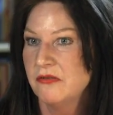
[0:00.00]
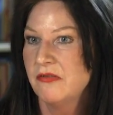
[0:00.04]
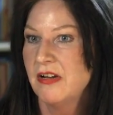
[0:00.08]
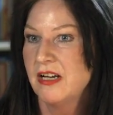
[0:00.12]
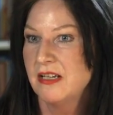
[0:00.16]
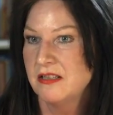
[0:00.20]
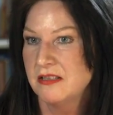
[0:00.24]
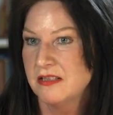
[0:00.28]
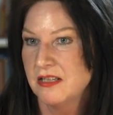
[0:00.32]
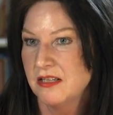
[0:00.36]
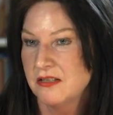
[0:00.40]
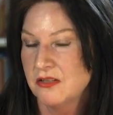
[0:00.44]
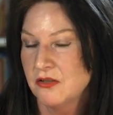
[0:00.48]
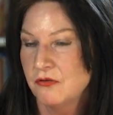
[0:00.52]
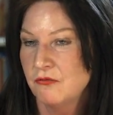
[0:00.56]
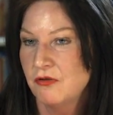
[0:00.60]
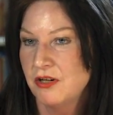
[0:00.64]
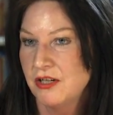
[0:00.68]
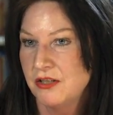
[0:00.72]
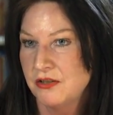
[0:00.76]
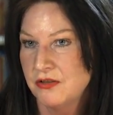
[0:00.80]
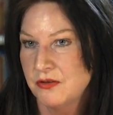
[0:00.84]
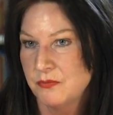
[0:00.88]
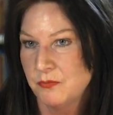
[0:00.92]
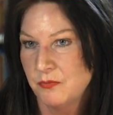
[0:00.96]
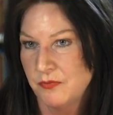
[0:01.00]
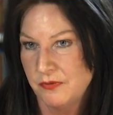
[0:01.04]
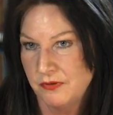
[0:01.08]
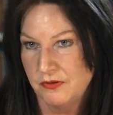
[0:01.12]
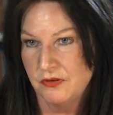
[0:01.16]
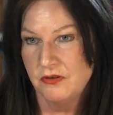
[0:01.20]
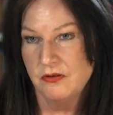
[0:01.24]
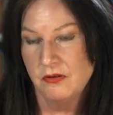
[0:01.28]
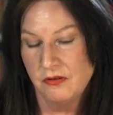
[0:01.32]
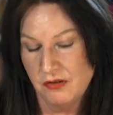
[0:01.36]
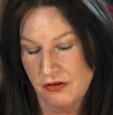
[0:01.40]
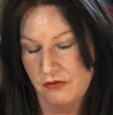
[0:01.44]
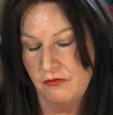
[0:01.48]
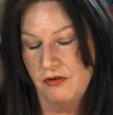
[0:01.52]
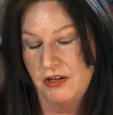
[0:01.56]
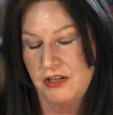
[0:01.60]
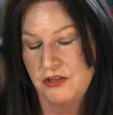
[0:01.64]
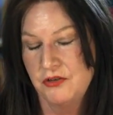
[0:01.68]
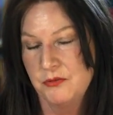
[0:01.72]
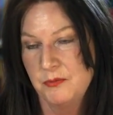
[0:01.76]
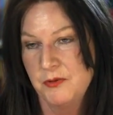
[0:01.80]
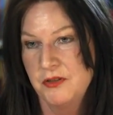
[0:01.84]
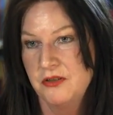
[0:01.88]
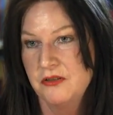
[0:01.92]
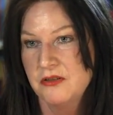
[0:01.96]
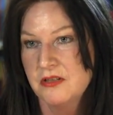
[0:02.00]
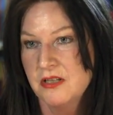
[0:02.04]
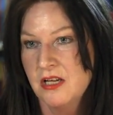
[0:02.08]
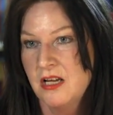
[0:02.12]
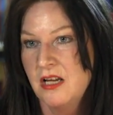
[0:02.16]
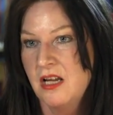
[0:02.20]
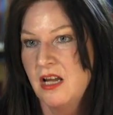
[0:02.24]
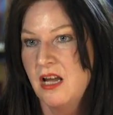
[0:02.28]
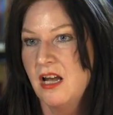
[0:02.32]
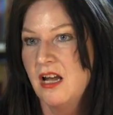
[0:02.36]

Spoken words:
of access arrangements